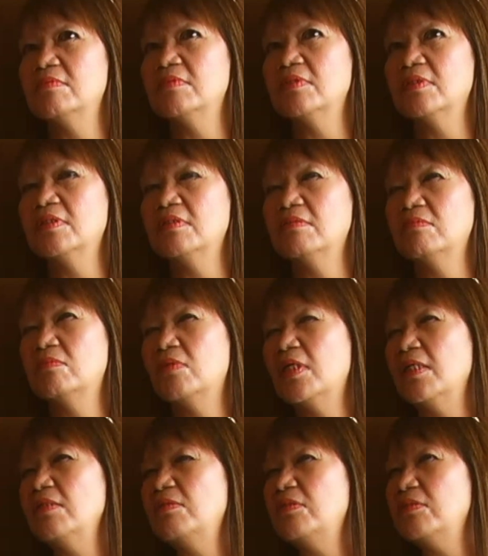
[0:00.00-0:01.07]

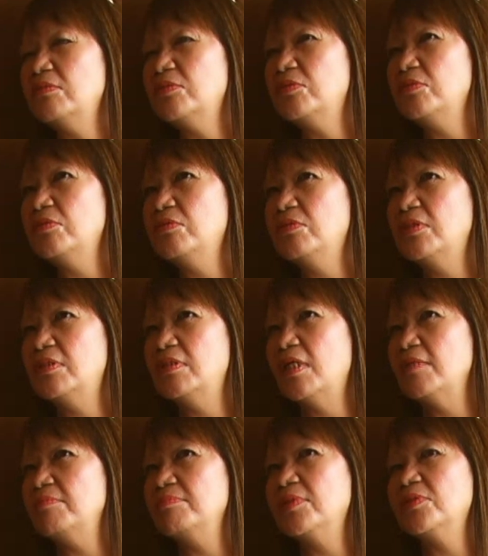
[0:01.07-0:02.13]
one or two or
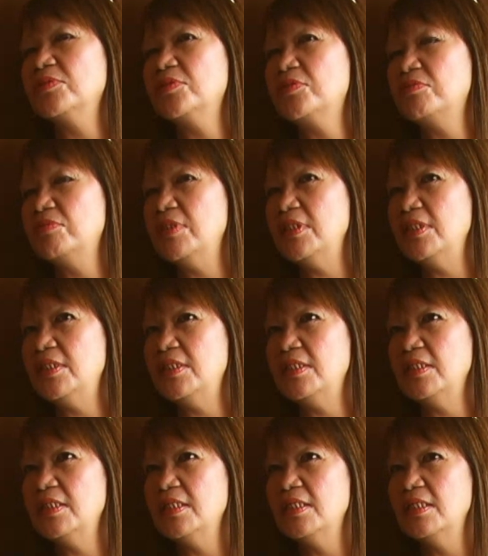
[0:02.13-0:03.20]
at most three
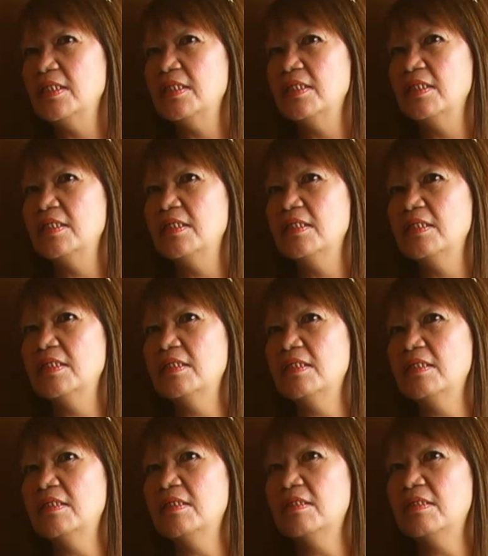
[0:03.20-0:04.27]

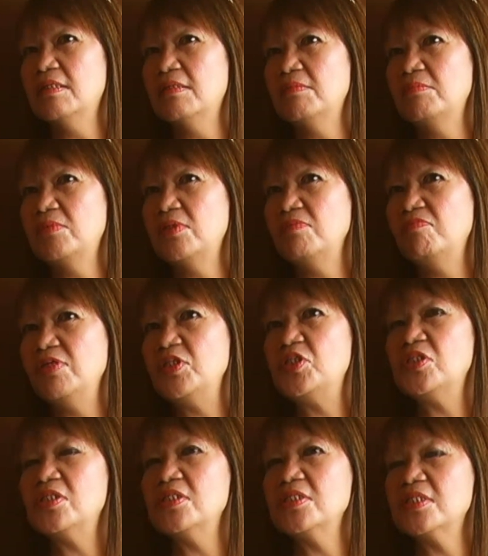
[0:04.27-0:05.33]

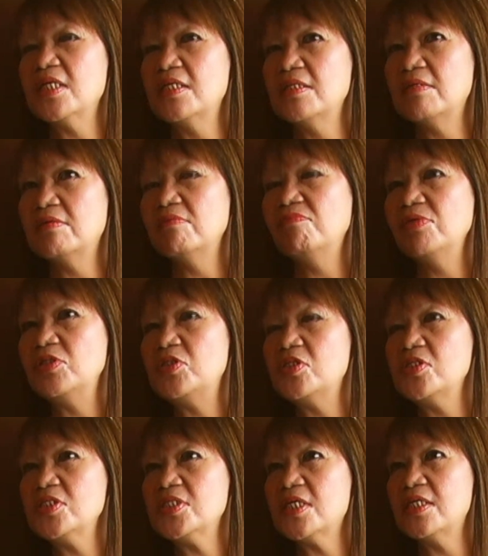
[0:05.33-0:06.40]
revisions, and the
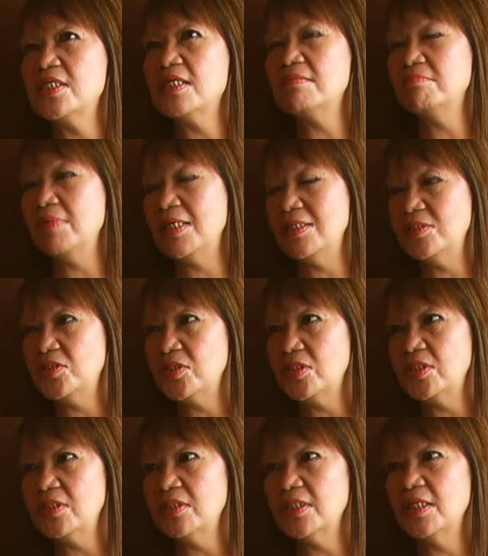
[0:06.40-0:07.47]
revisions are not
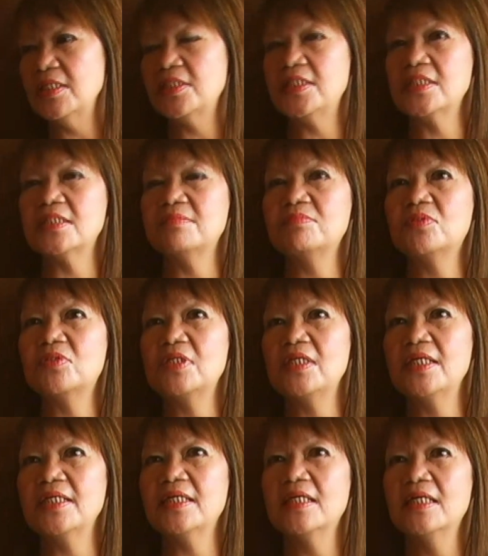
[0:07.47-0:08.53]
major. Okay, it's just more
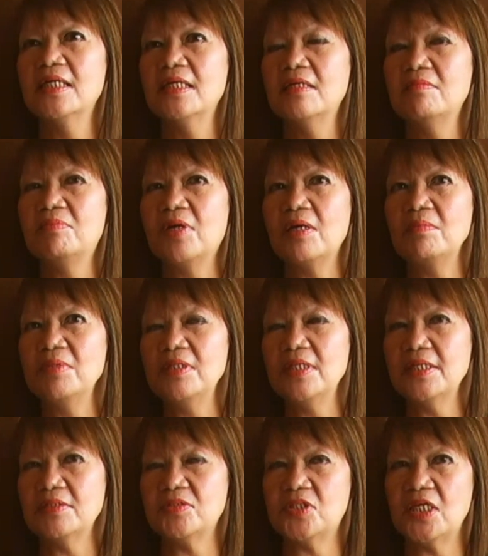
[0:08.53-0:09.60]
like probably
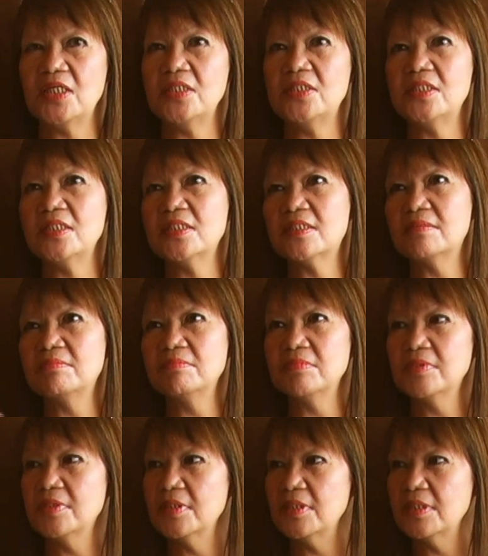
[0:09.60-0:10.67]
like changing some
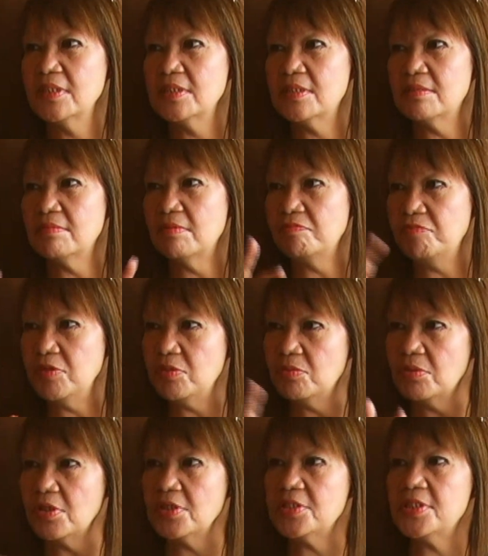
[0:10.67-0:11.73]
a few
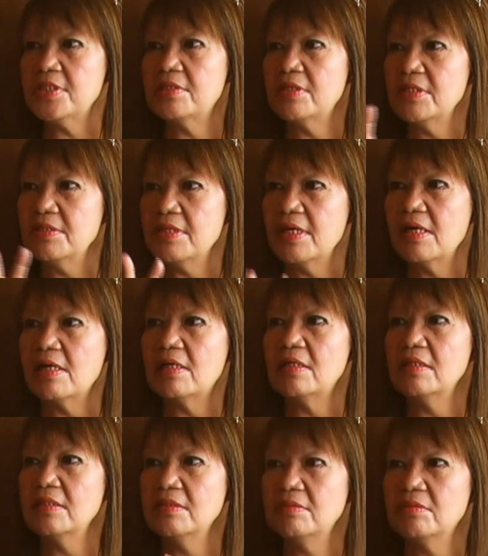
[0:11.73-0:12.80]
words here and
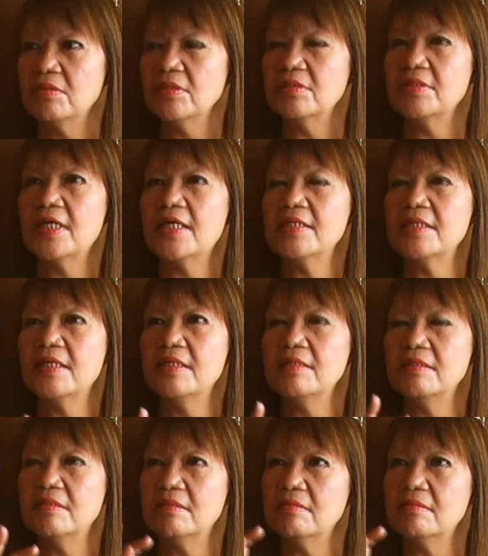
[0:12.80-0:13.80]
there and all of that, and